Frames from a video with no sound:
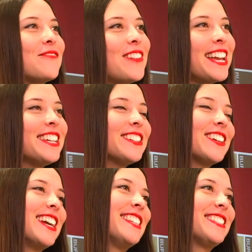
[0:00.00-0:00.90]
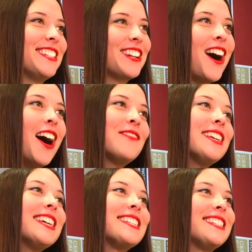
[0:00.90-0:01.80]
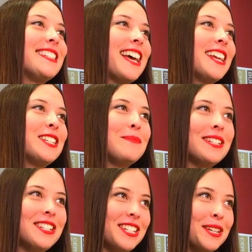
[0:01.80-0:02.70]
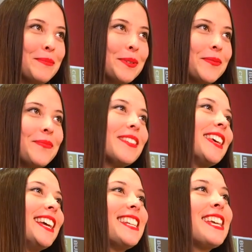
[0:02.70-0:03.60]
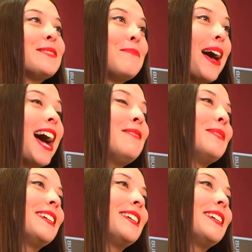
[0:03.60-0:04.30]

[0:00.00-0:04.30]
Regular instant coffee is designed to be cheap. It tastes bad